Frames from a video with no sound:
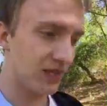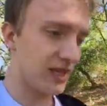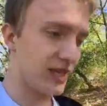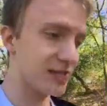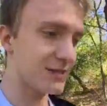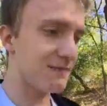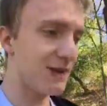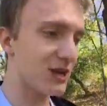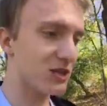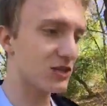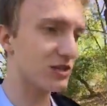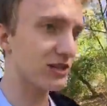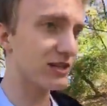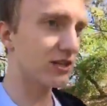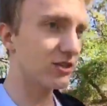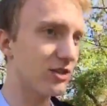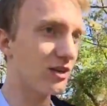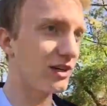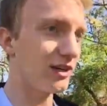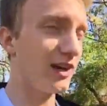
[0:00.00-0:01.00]

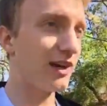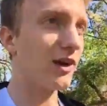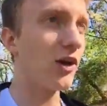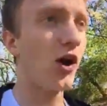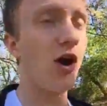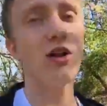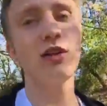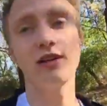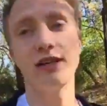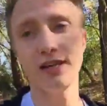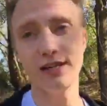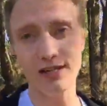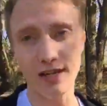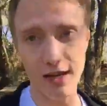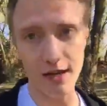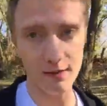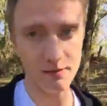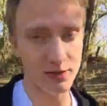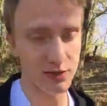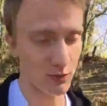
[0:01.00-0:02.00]
Especially during like holiday
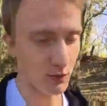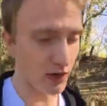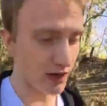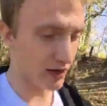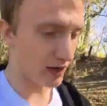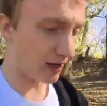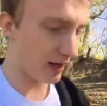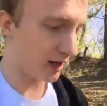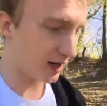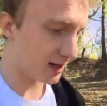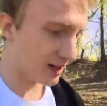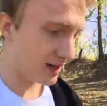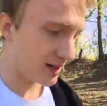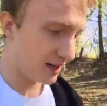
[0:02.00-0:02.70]
times and whatnot.